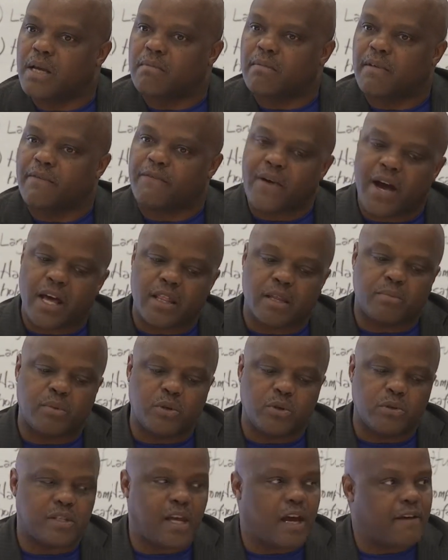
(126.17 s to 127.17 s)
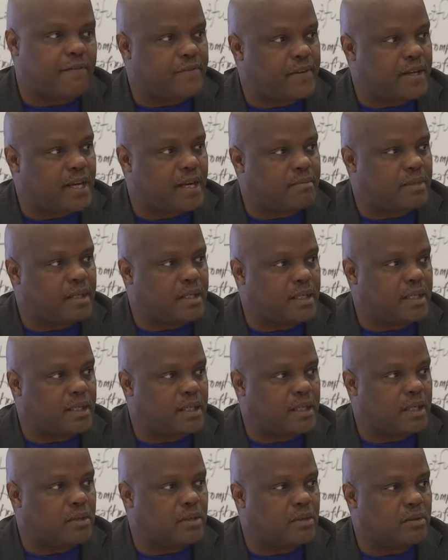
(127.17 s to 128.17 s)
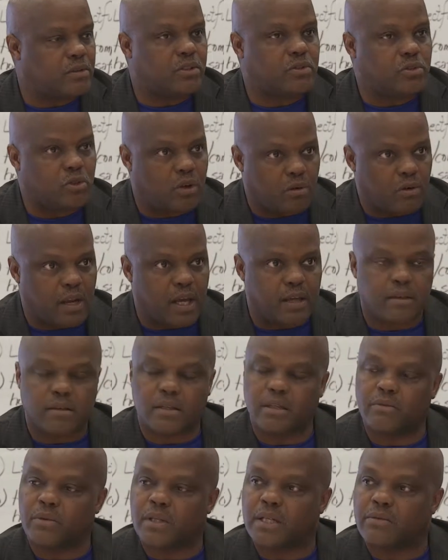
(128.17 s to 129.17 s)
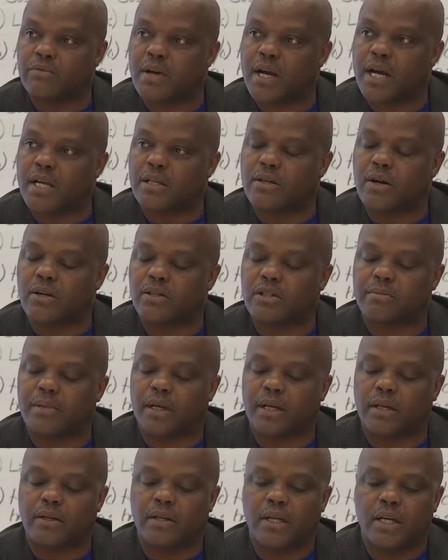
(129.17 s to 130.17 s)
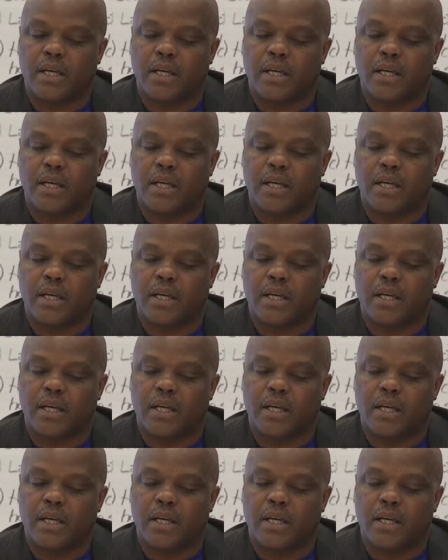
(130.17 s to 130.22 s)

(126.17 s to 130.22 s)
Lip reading: My father abused our family, sort of like what Ron talked about.